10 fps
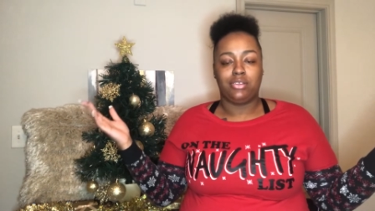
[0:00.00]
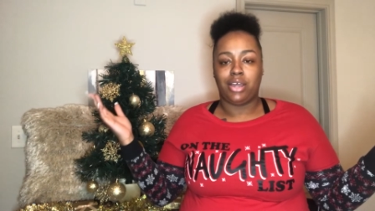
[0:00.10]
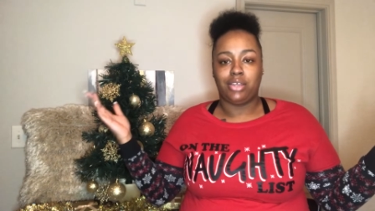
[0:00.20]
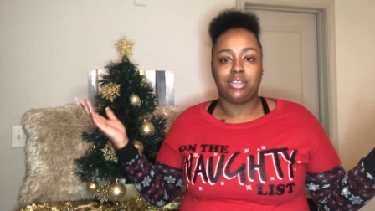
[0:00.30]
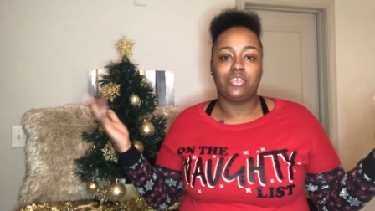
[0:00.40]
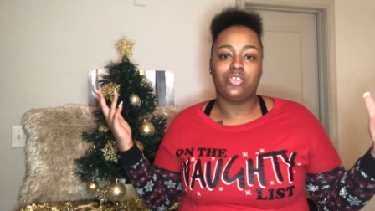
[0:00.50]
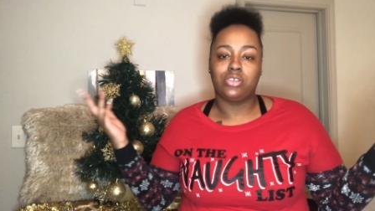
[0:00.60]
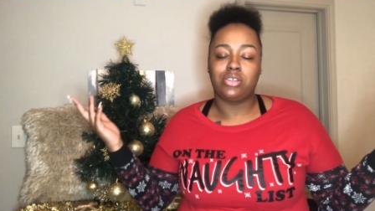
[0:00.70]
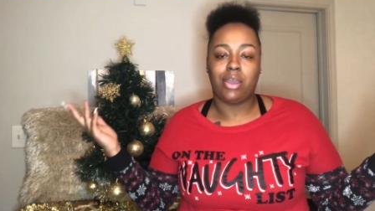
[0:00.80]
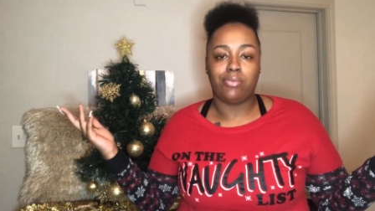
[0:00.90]
Like, that's
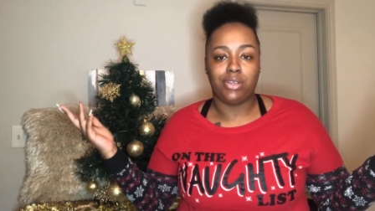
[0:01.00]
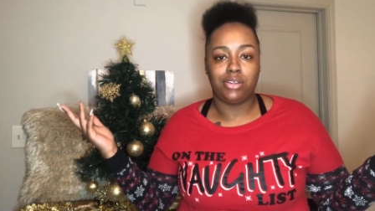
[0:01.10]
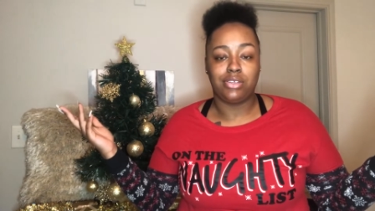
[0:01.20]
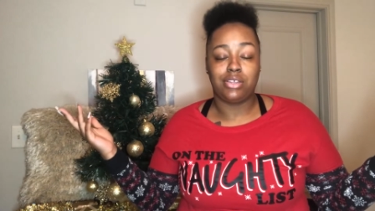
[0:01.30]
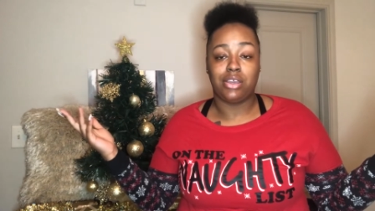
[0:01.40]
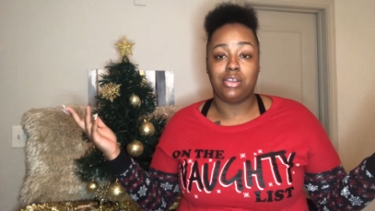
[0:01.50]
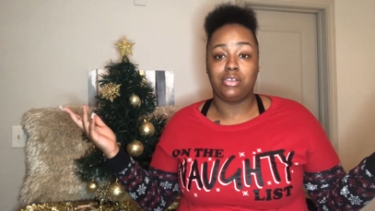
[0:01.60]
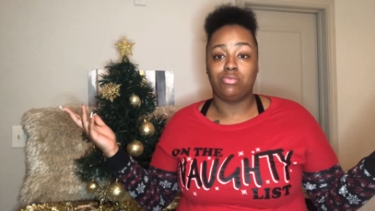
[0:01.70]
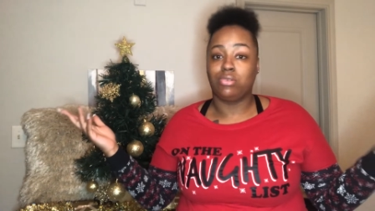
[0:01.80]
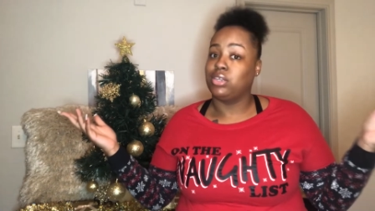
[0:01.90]
just not realistic and
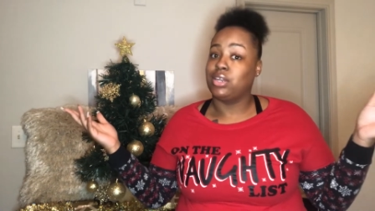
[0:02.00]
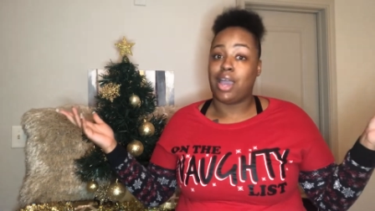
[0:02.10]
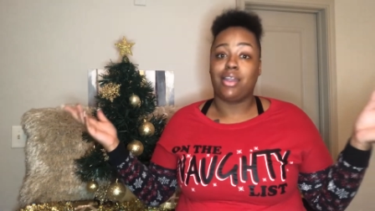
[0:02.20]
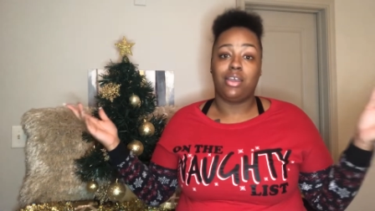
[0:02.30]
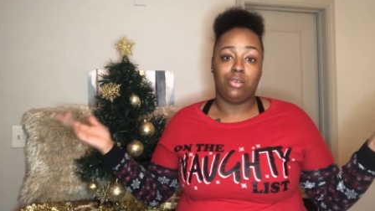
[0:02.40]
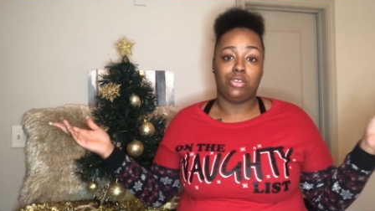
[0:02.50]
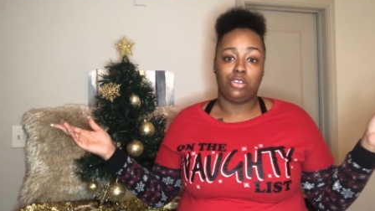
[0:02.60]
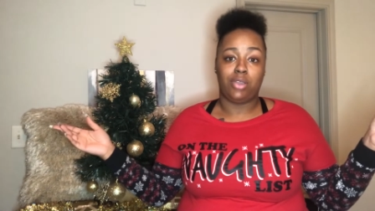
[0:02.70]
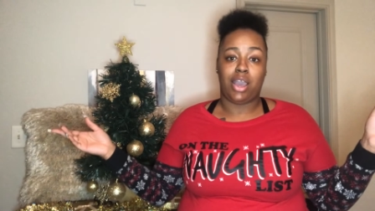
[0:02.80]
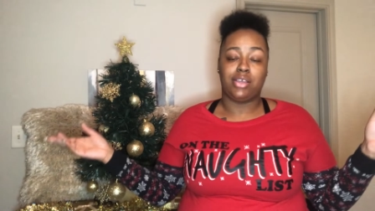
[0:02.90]
it's really not healthy,
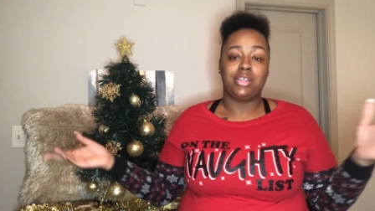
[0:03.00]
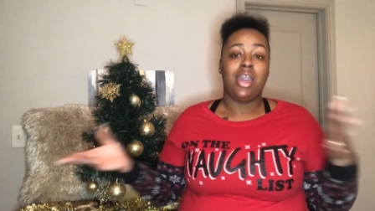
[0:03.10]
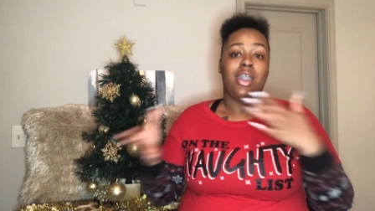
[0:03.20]
you guys.